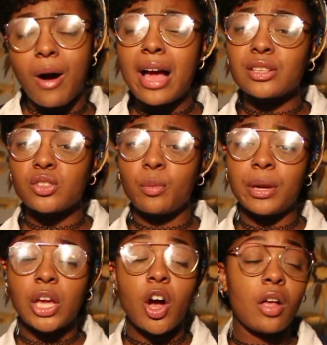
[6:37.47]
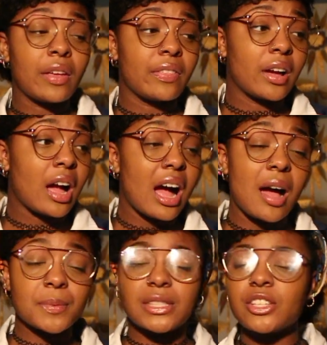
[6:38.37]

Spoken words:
Why is nobody calling the cops?